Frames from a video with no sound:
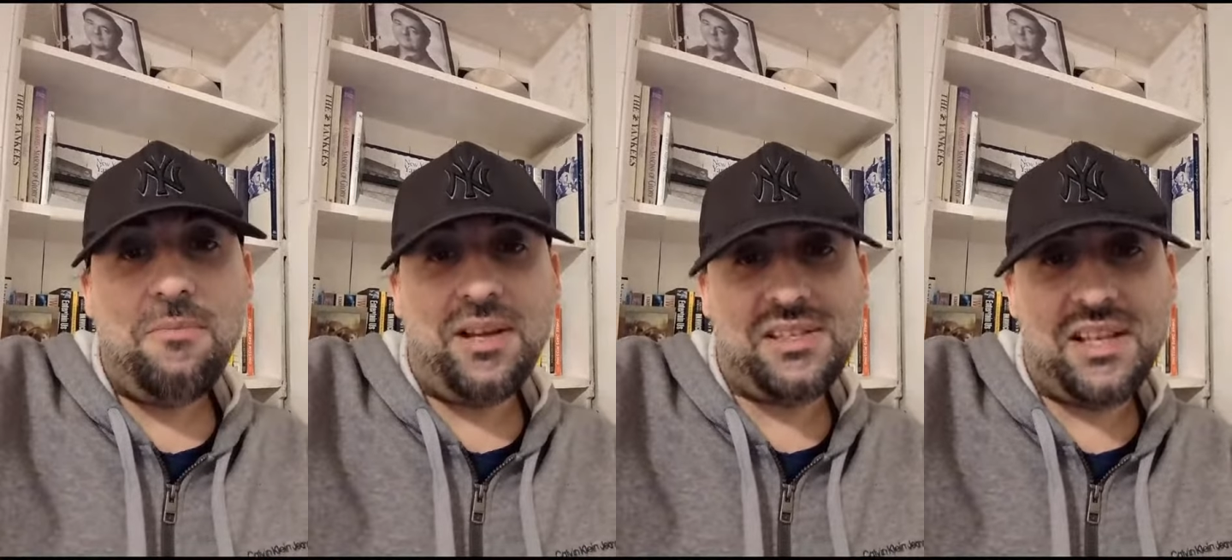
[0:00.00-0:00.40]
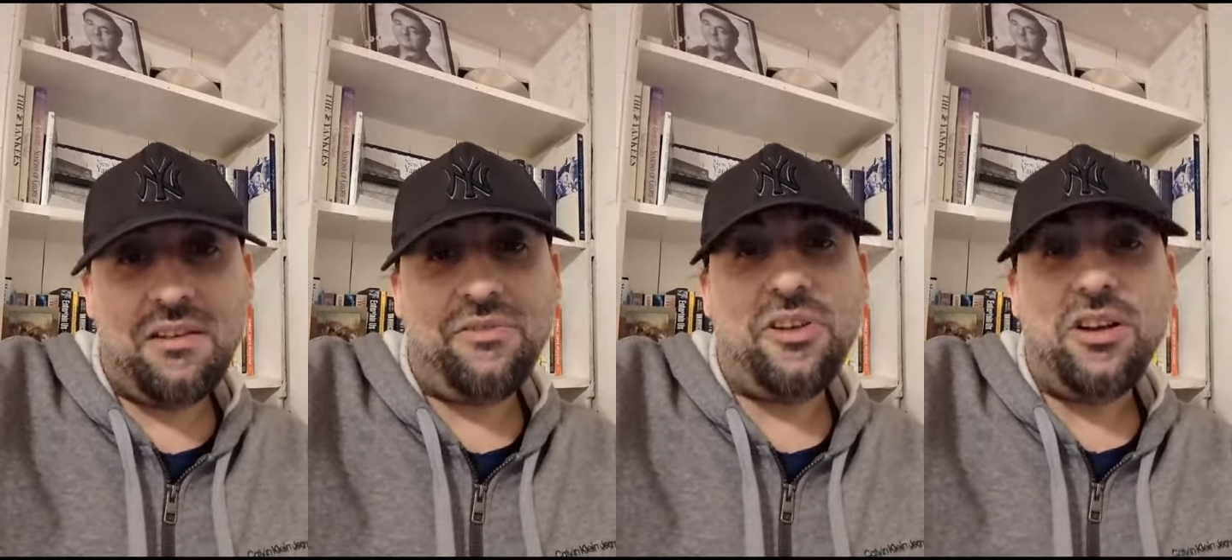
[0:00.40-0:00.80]

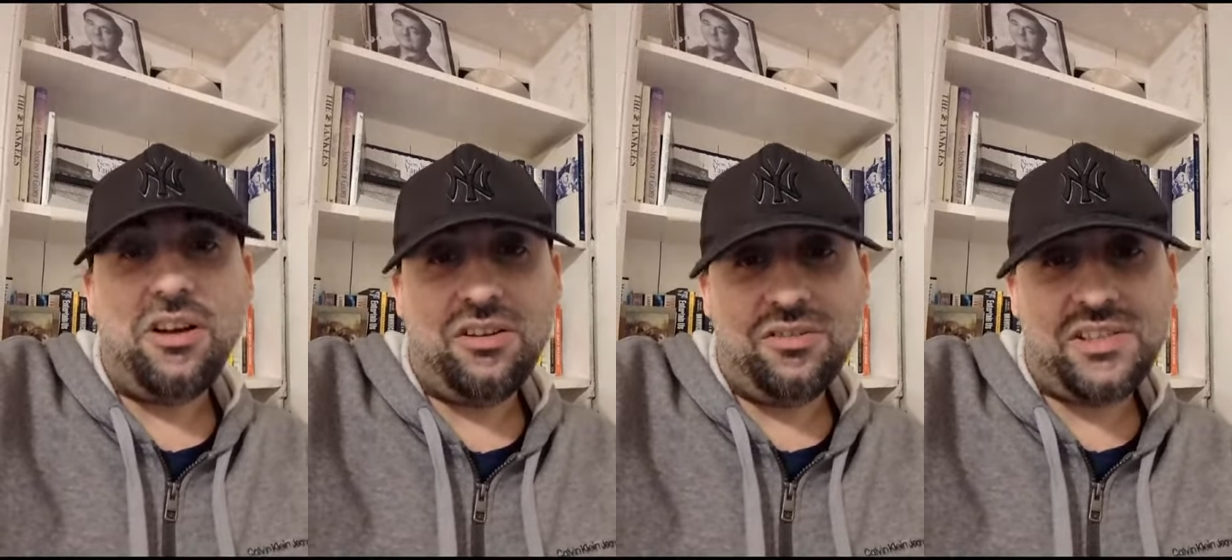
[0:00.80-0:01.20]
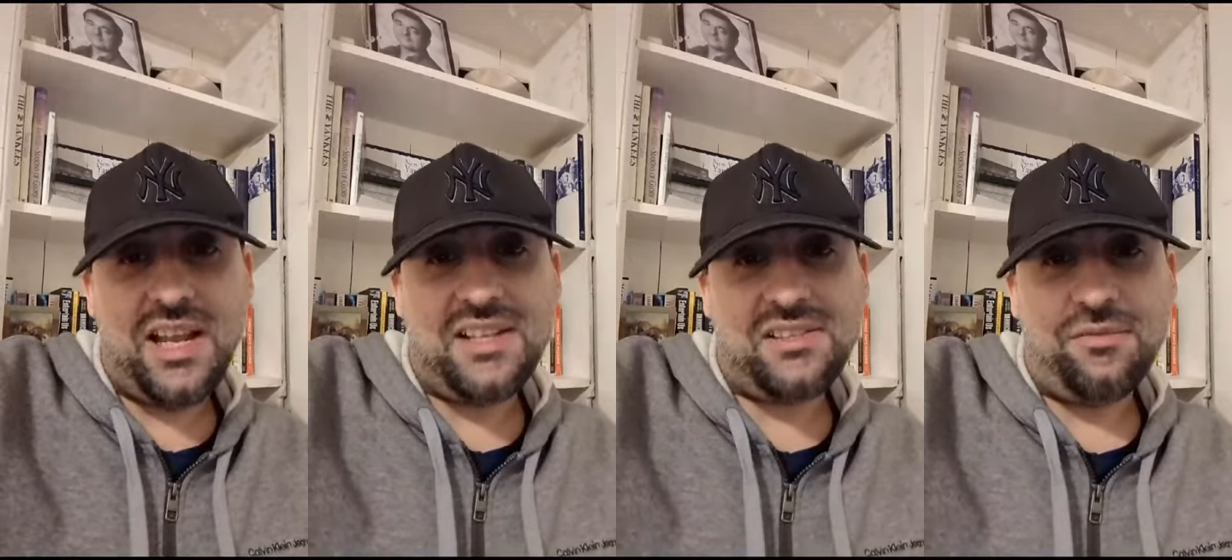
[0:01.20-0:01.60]
Myself, Uncle
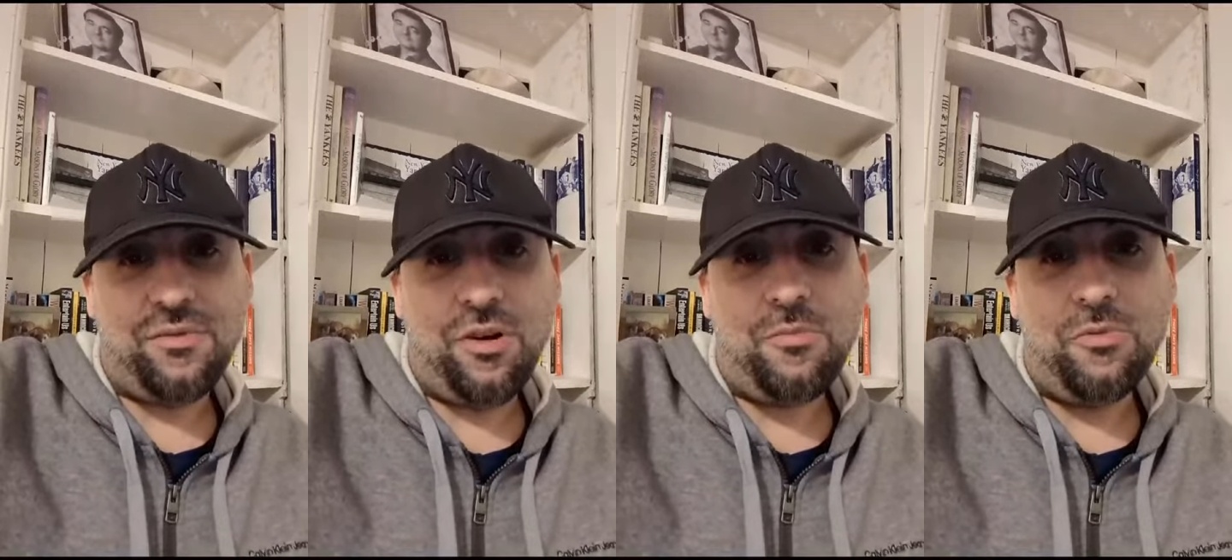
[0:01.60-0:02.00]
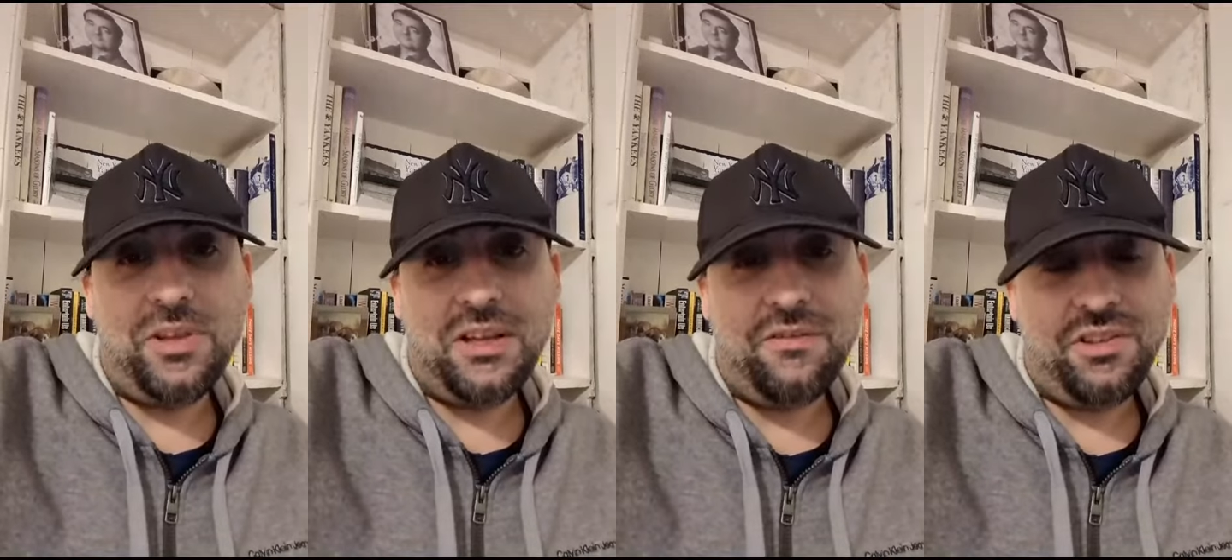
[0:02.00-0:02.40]
Tats, and Rob will
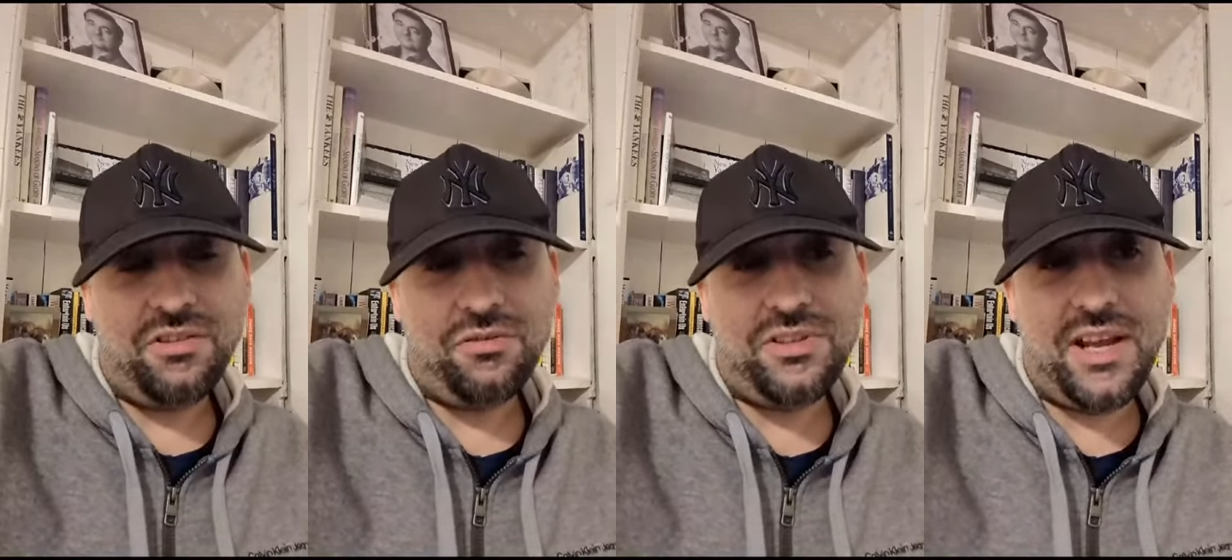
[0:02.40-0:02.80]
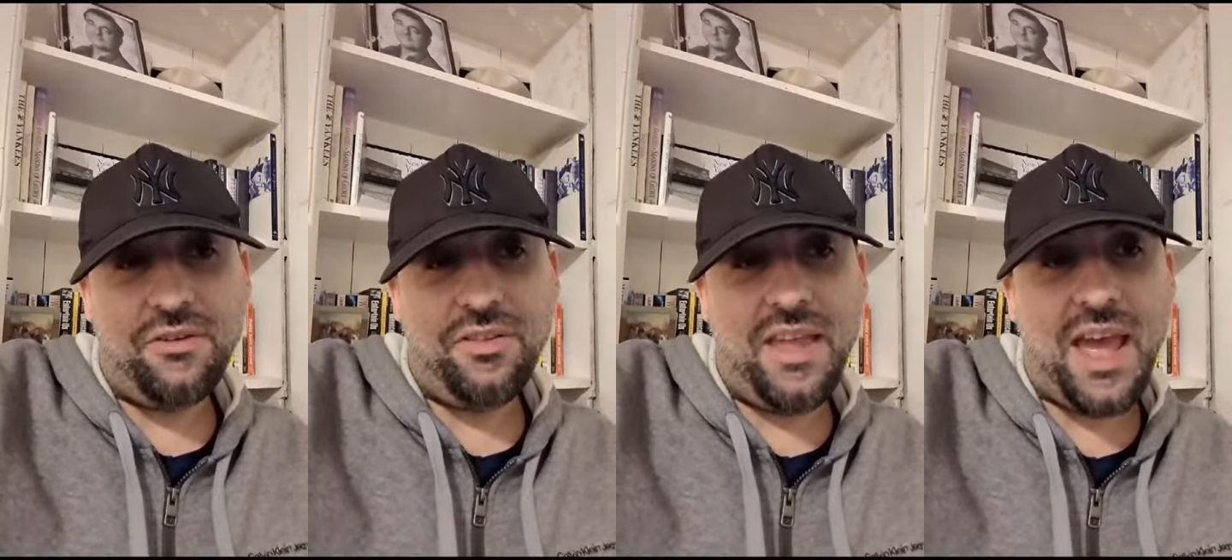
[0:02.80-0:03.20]
be giving you the lowdown
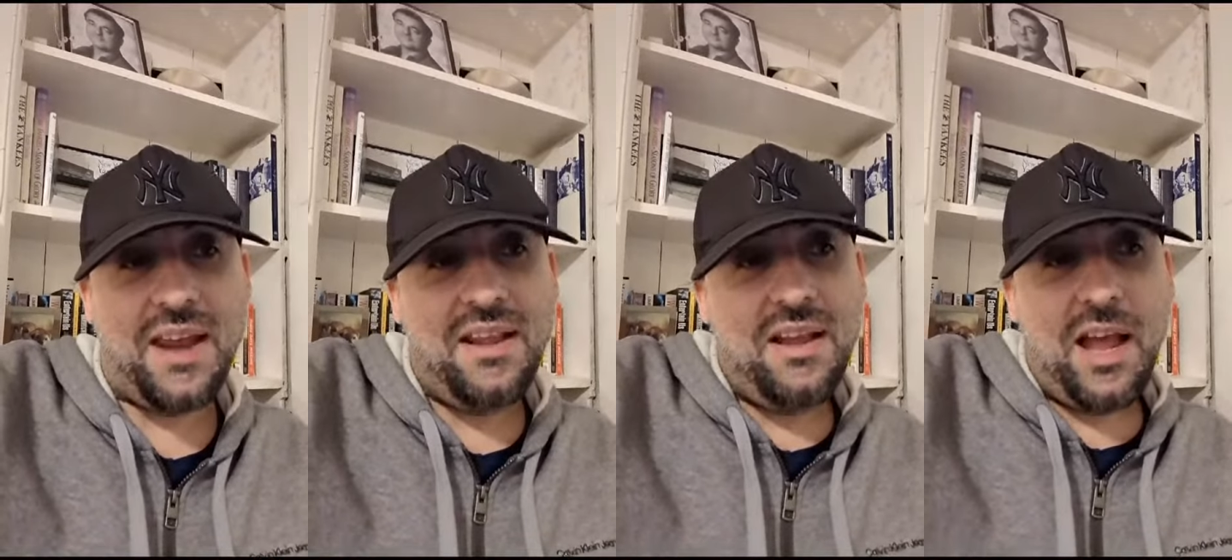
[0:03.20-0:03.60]
on that.